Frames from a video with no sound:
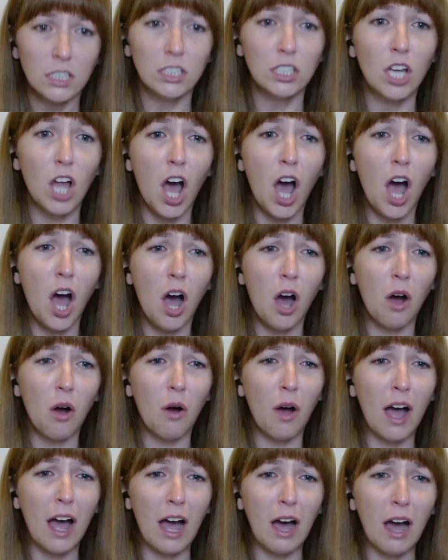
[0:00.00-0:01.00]

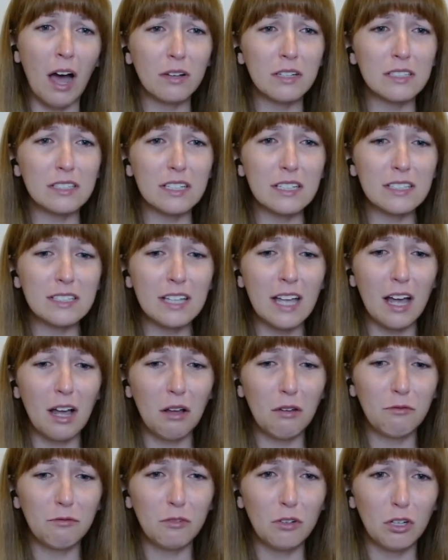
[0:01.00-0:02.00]
No, how is this
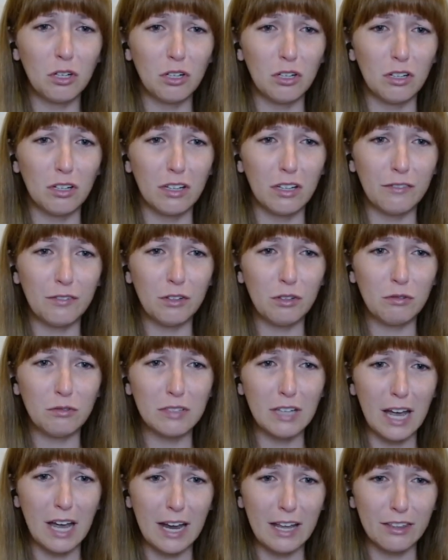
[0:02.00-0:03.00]
helpful? If you
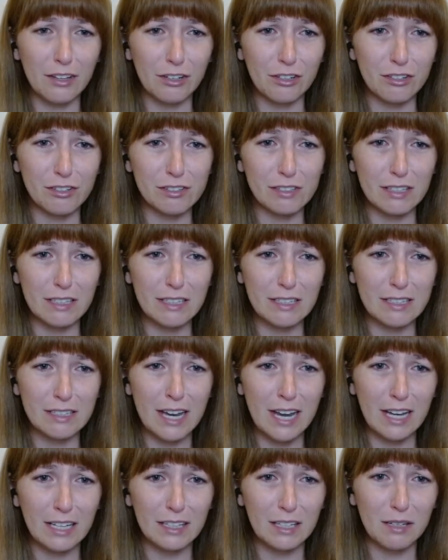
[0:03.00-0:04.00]
die, they're just gonna
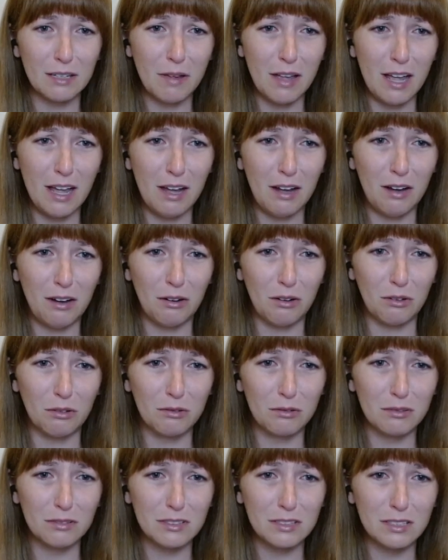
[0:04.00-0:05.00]
take them
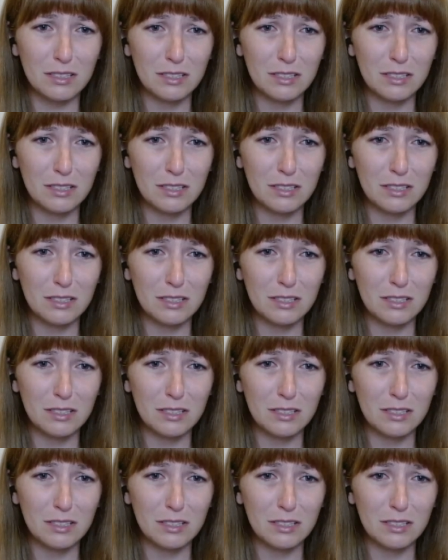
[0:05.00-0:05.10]
out.